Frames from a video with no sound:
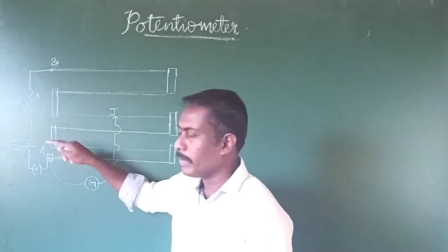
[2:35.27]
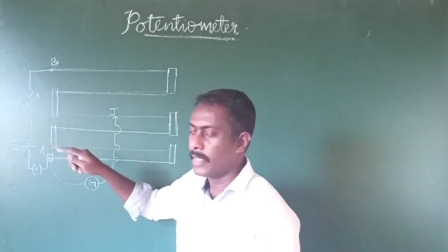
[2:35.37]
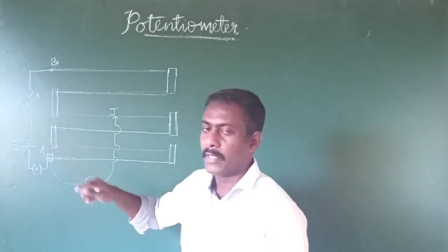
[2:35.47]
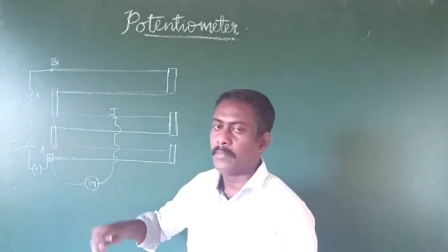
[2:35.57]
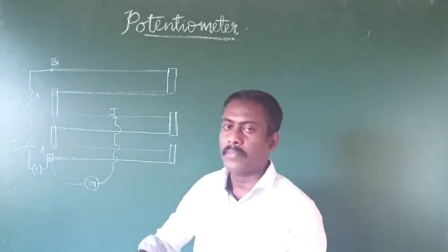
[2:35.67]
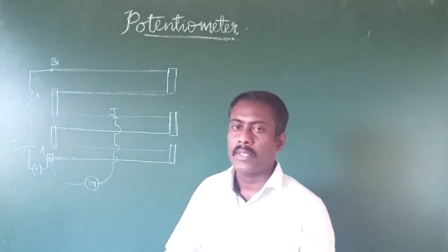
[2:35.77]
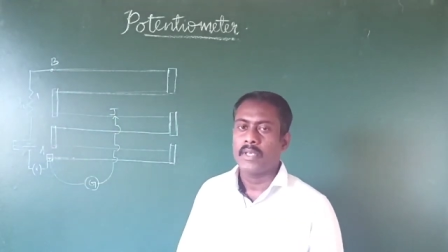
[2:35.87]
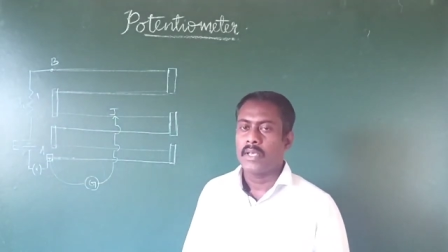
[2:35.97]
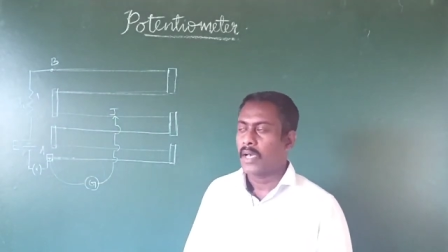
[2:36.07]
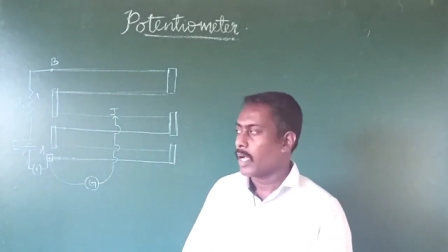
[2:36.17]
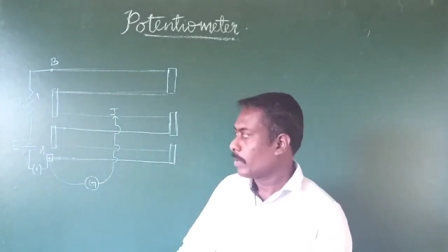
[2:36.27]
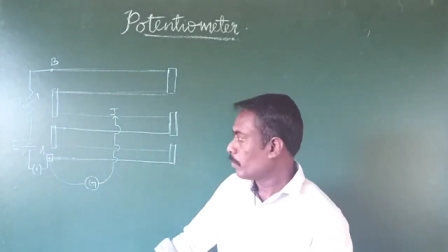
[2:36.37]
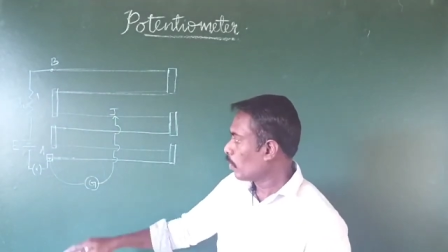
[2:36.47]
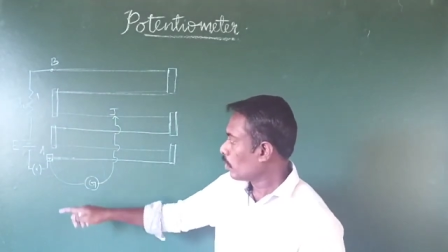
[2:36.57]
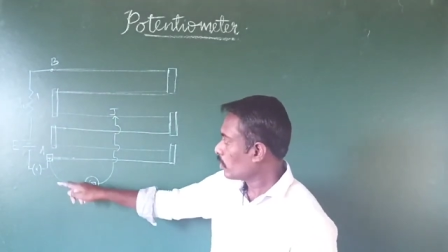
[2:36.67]
B, and
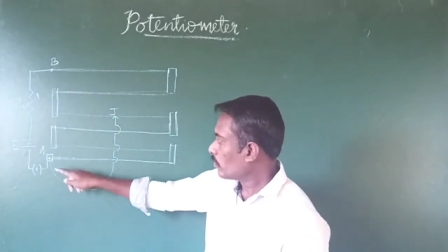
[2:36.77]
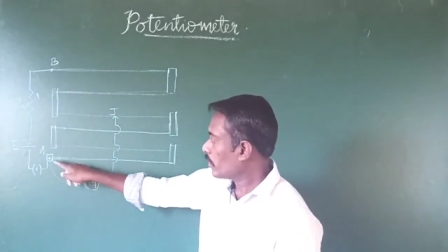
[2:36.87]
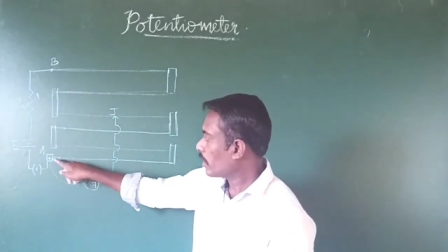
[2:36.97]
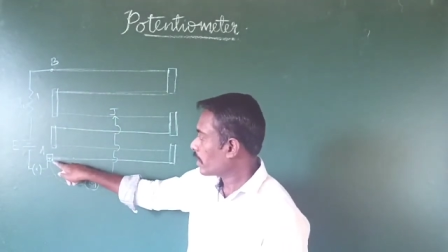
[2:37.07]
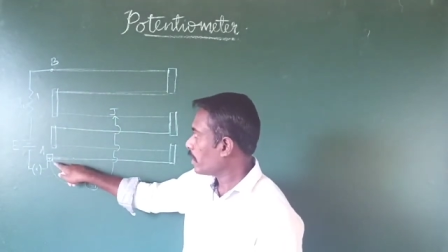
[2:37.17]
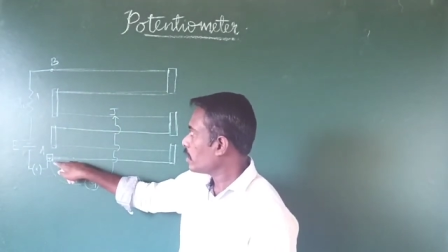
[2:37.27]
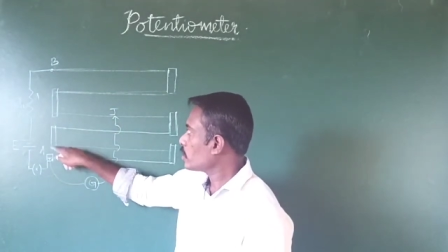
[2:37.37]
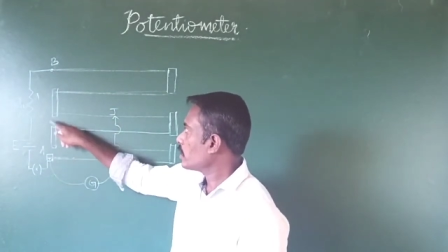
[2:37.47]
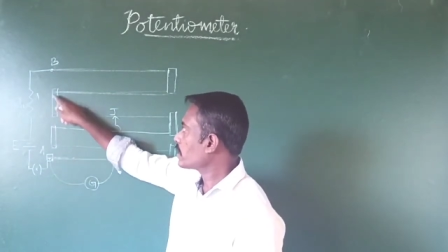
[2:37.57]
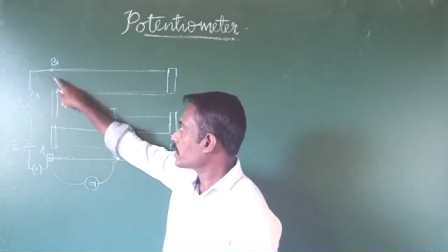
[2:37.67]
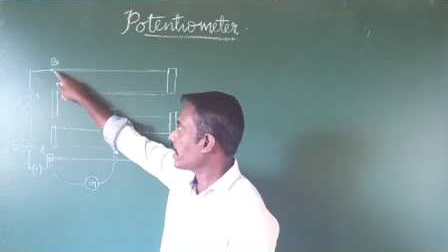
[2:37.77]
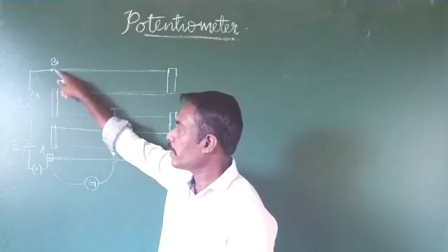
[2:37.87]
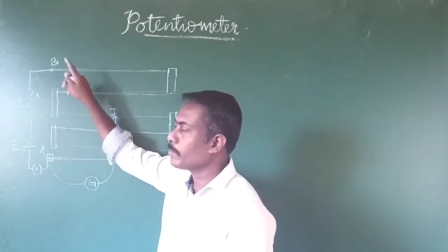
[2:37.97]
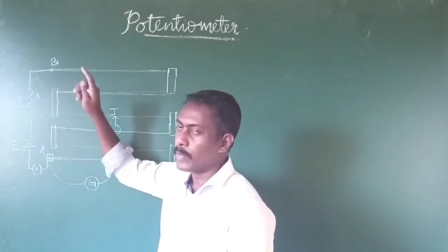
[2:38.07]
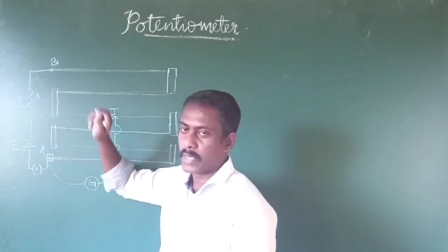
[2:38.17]
both will reach the
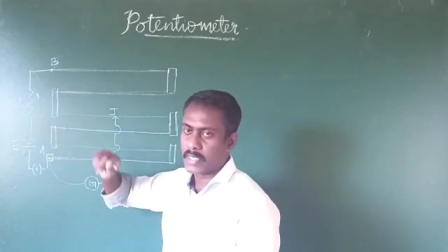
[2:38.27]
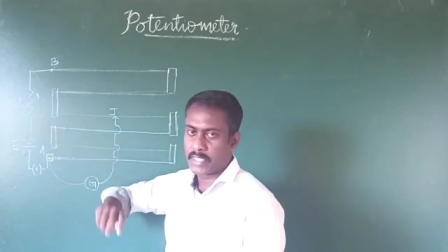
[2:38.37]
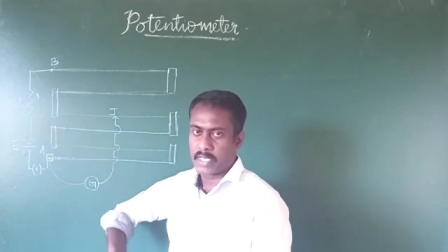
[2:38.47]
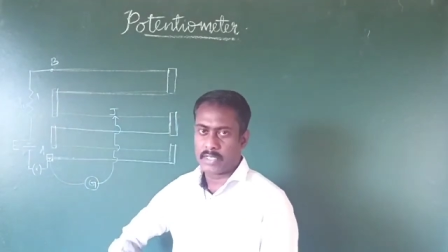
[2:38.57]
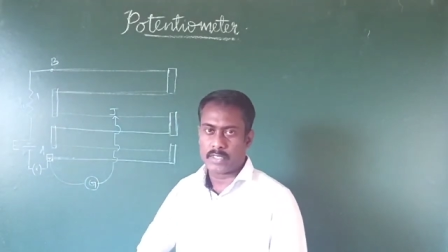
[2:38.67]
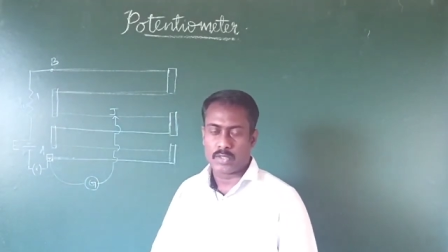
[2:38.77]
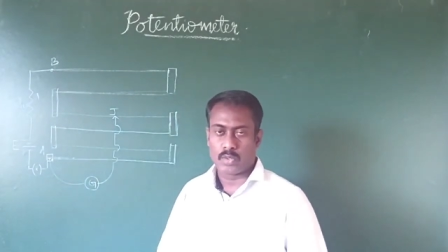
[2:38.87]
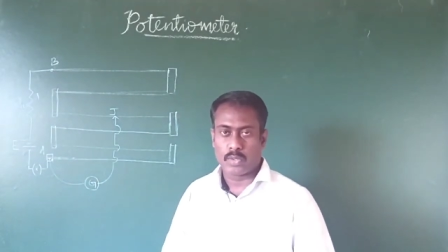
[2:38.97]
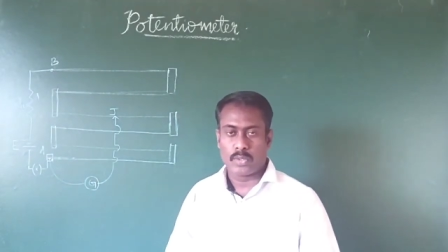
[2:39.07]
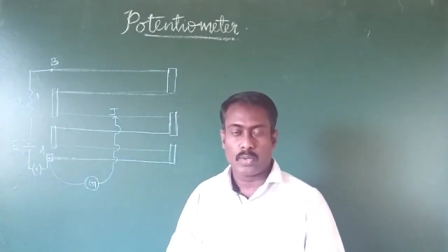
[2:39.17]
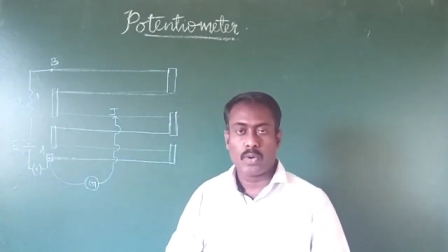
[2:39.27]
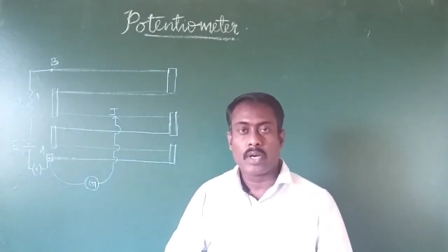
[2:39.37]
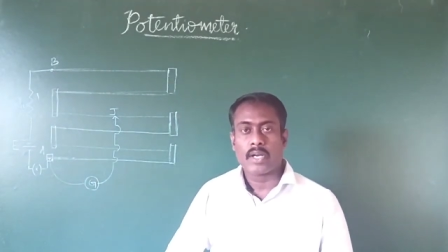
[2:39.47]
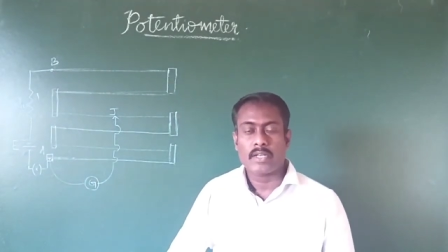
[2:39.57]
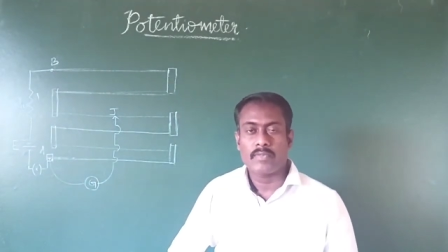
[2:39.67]
same potential, so no
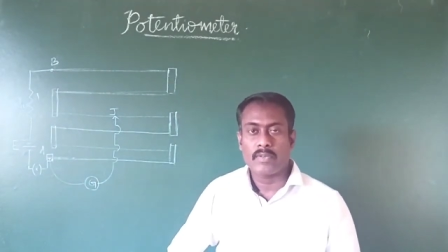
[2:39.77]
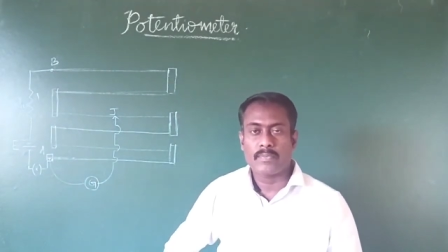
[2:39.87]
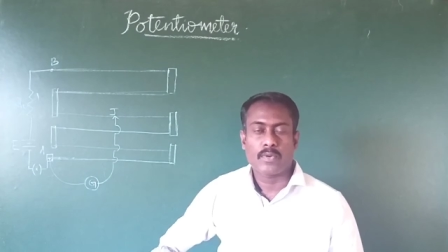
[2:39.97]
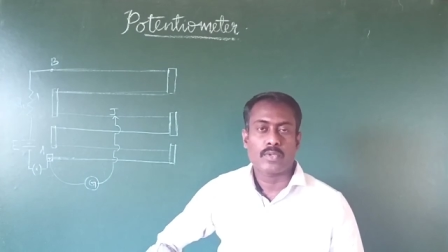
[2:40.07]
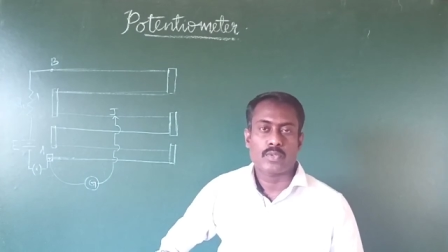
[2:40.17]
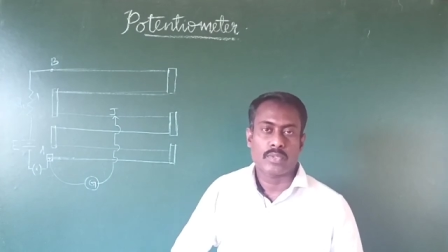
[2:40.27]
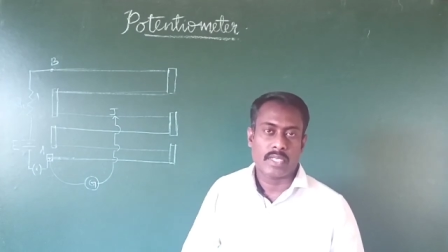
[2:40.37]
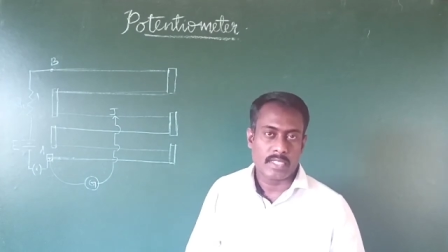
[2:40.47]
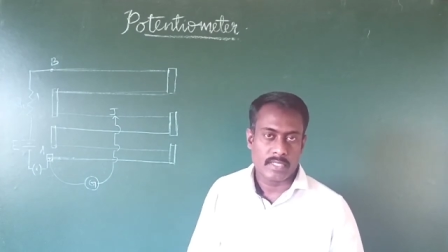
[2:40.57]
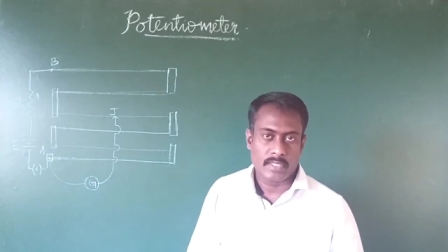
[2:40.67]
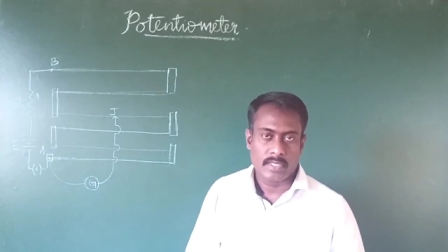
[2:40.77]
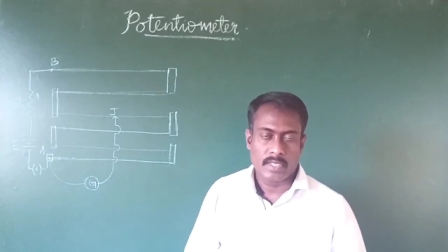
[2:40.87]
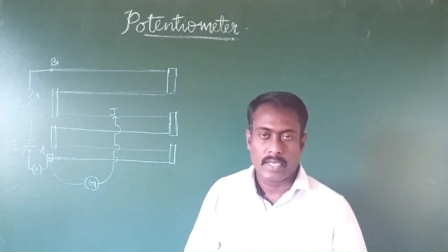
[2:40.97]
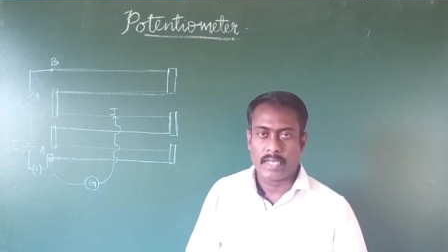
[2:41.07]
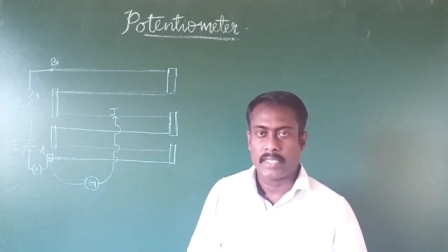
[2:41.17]
current will flow through that
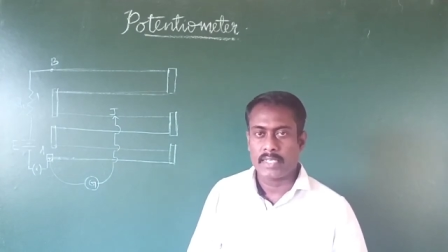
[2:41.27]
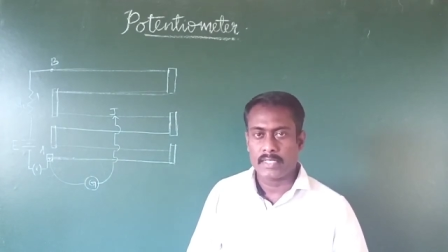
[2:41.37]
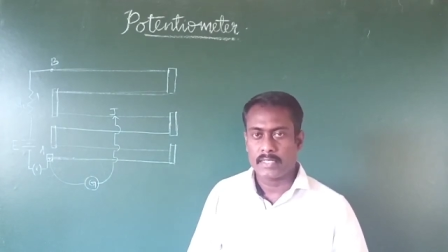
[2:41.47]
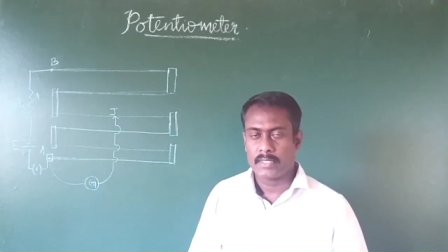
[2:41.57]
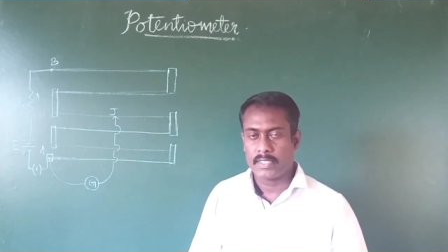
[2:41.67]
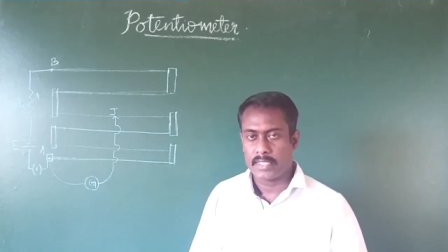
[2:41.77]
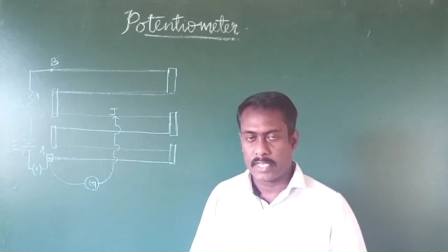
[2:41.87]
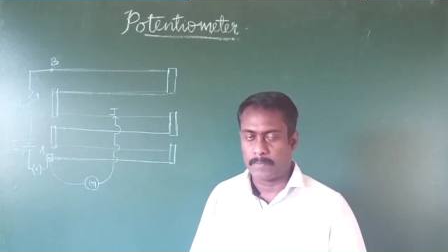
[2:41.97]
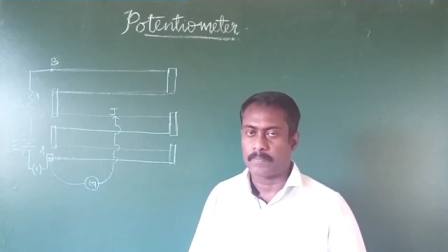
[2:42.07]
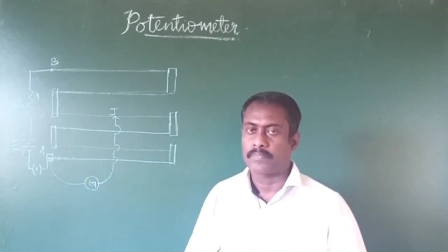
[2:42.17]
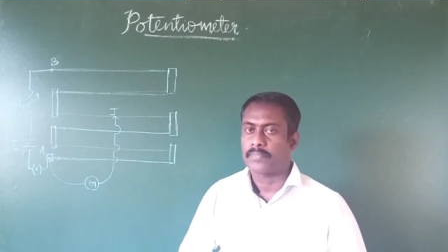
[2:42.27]
at that time.